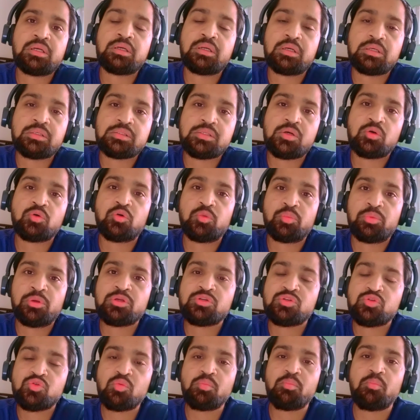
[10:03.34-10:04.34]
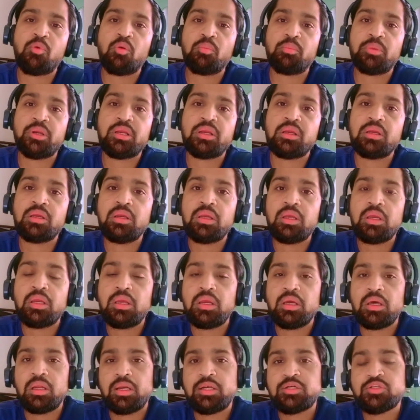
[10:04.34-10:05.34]
turns out to be a Zoom bombing,
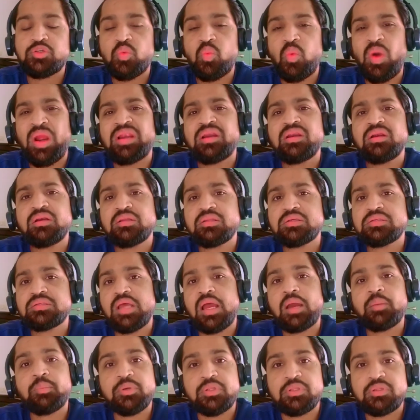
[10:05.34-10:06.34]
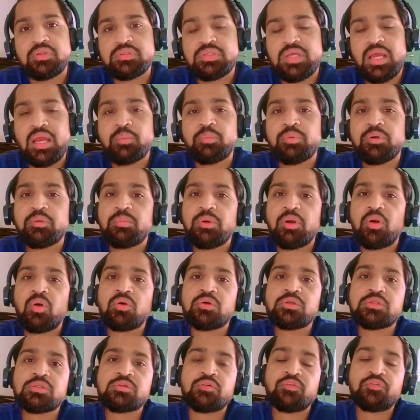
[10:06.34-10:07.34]
right? So why did this happen? This happened
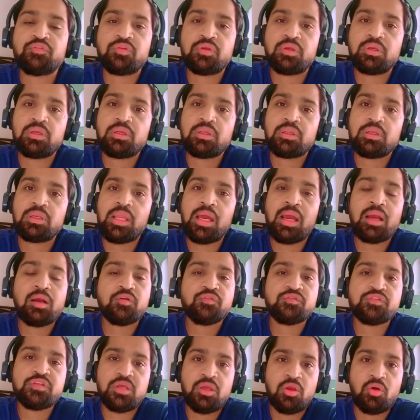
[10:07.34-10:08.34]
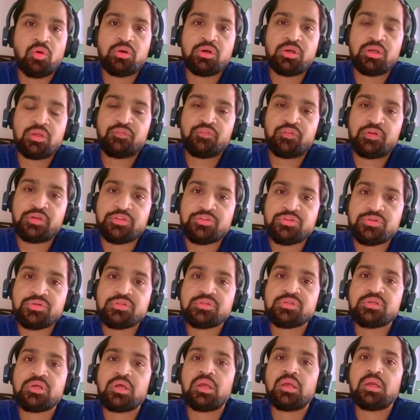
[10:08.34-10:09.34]
because of the lack of security
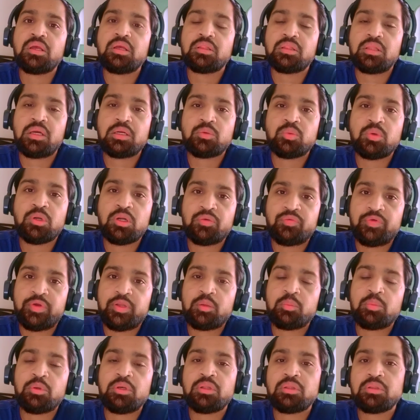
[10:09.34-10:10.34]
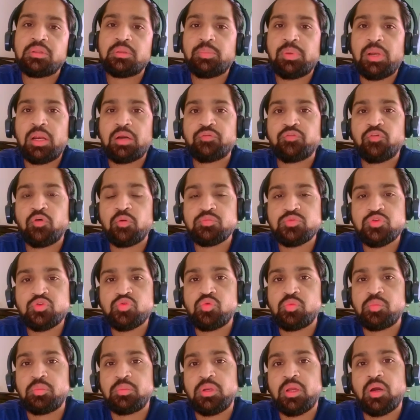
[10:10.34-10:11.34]
features that were available in the platform
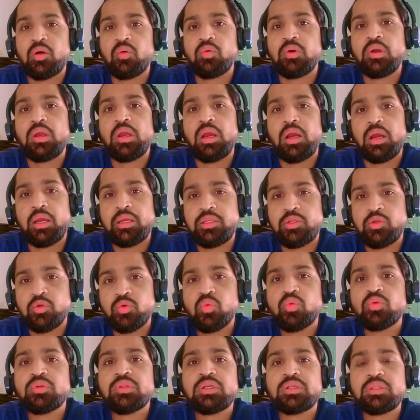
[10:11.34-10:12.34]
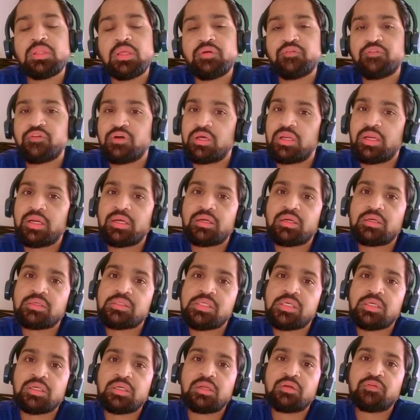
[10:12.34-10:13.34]
Zoom. Now, I know that they have corrected
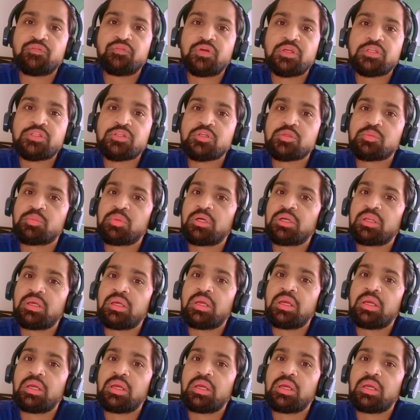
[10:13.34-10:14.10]
certain features, but